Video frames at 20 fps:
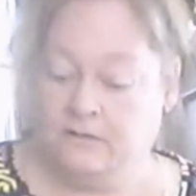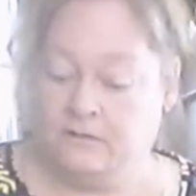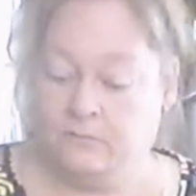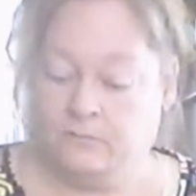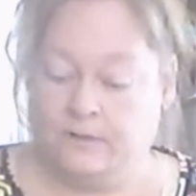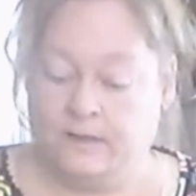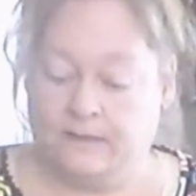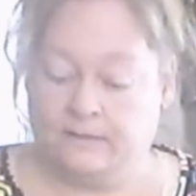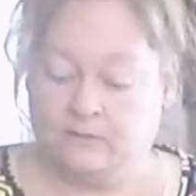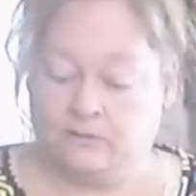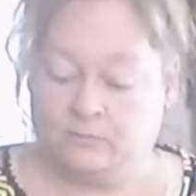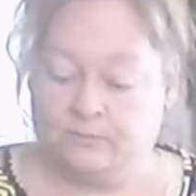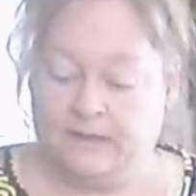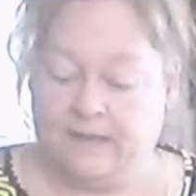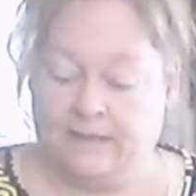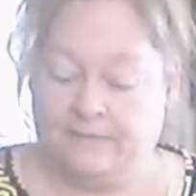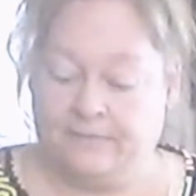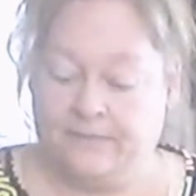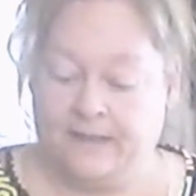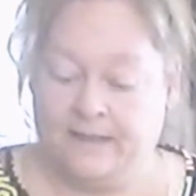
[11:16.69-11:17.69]
Okay, so we
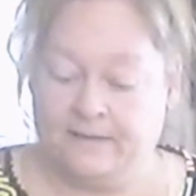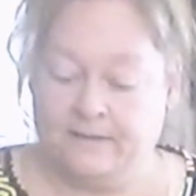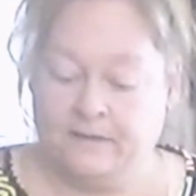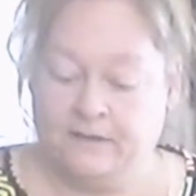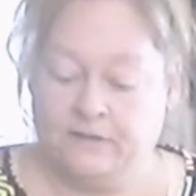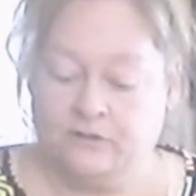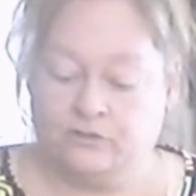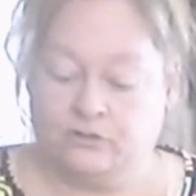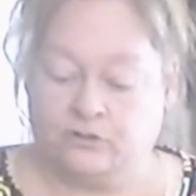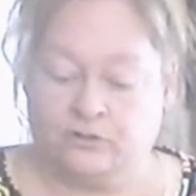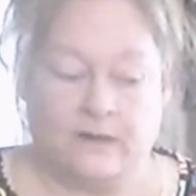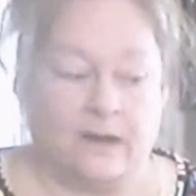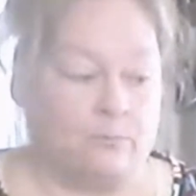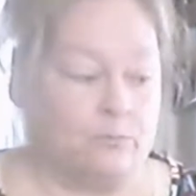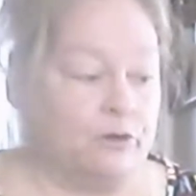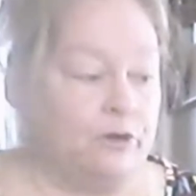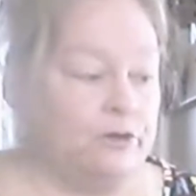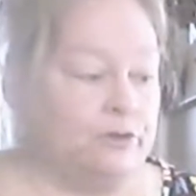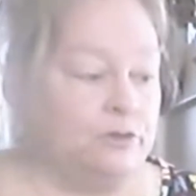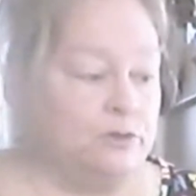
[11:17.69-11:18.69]
got that. So now
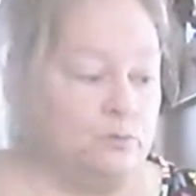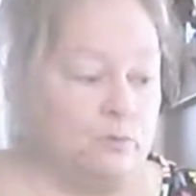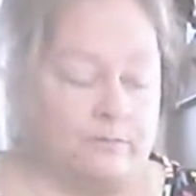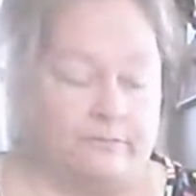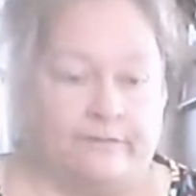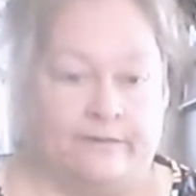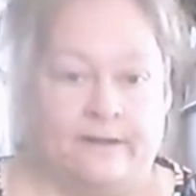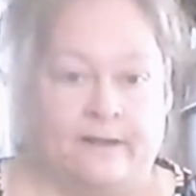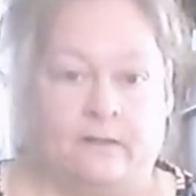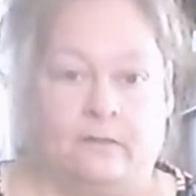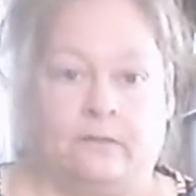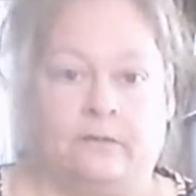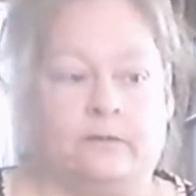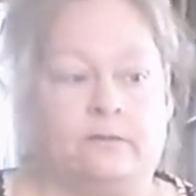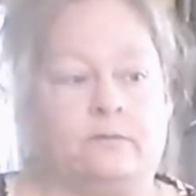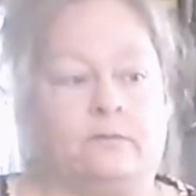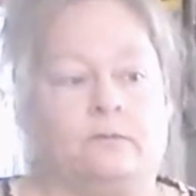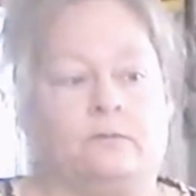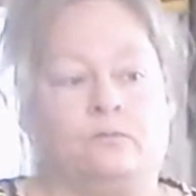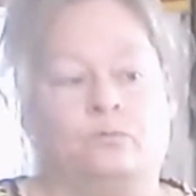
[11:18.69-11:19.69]
we're going to do our vanilla.
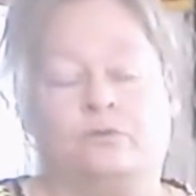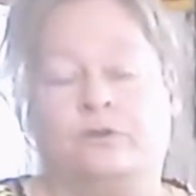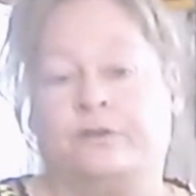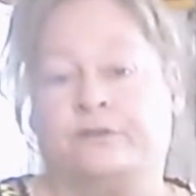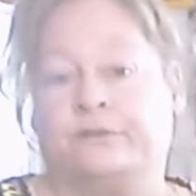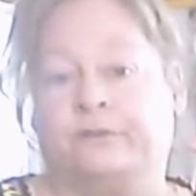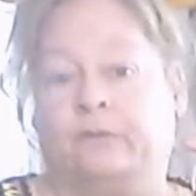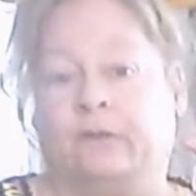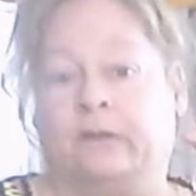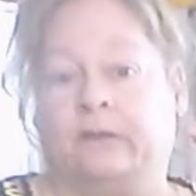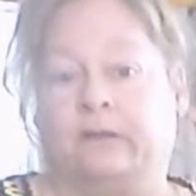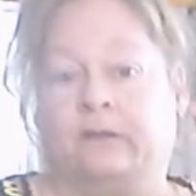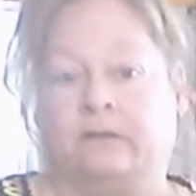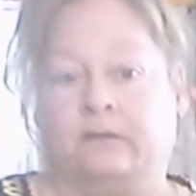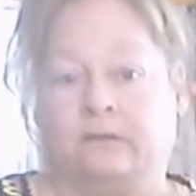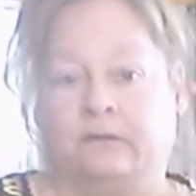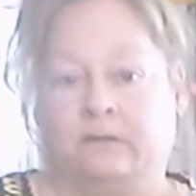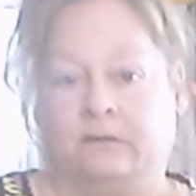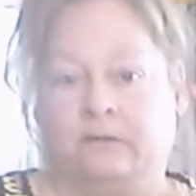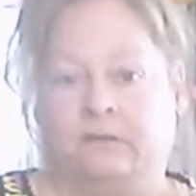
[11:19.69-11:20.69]
Who doesn't like
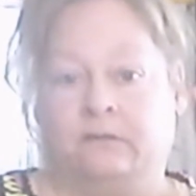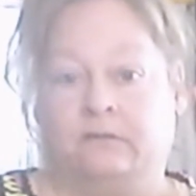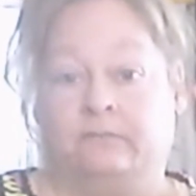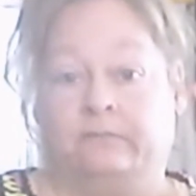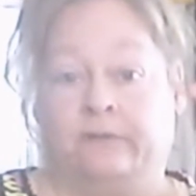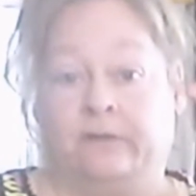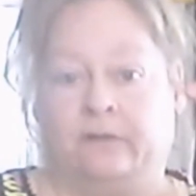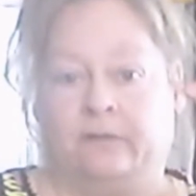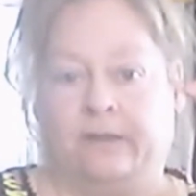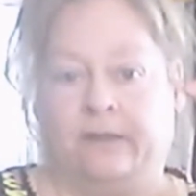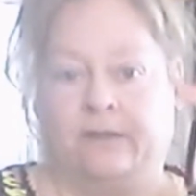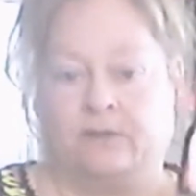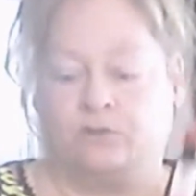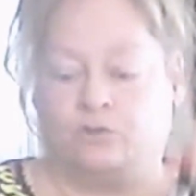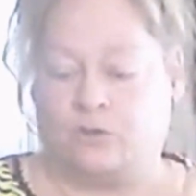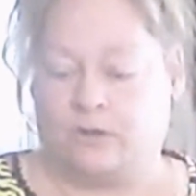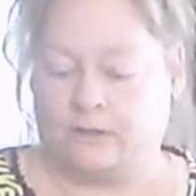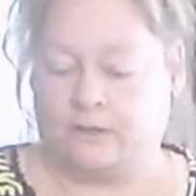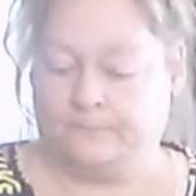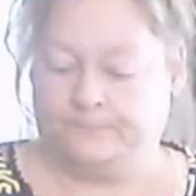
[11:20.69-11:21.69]
vanilla
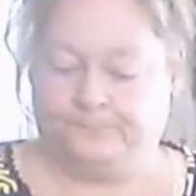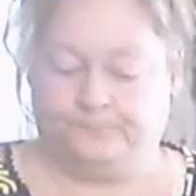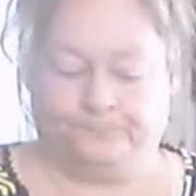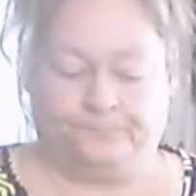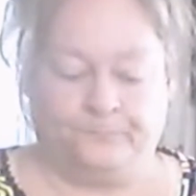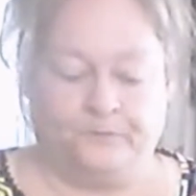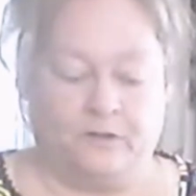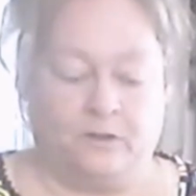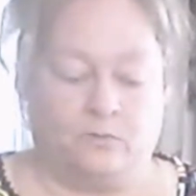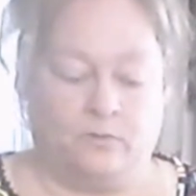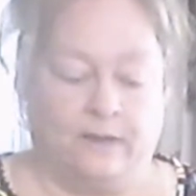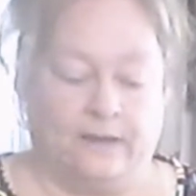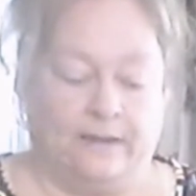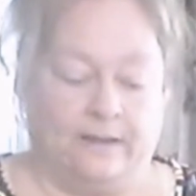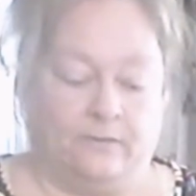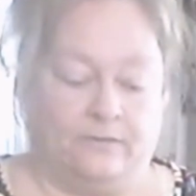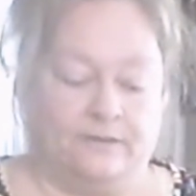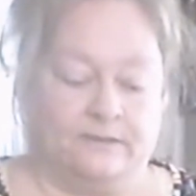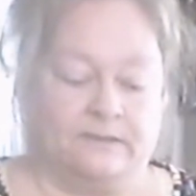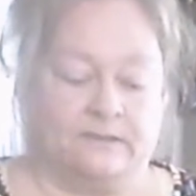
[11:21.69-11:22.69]
extract? Okay,
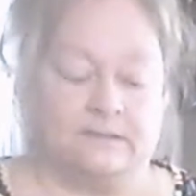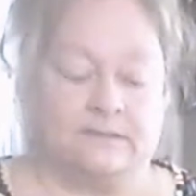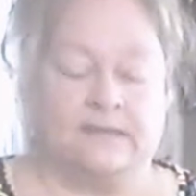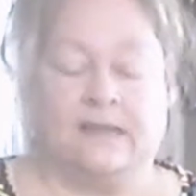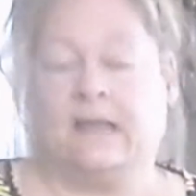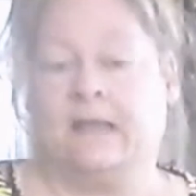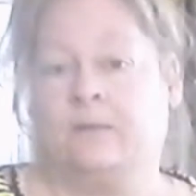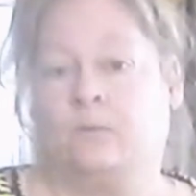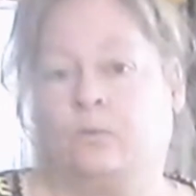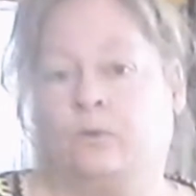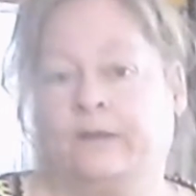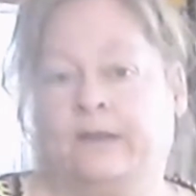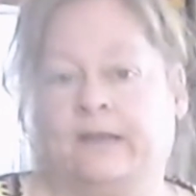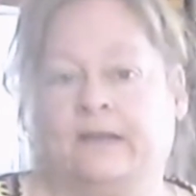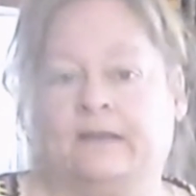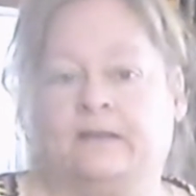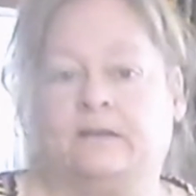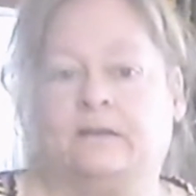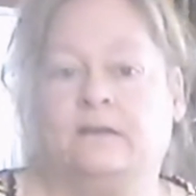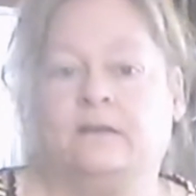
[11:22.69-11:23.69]
now this is not
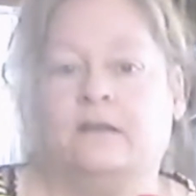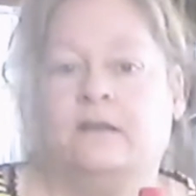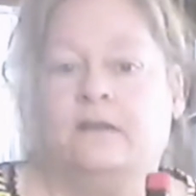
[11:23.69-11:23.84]
organic.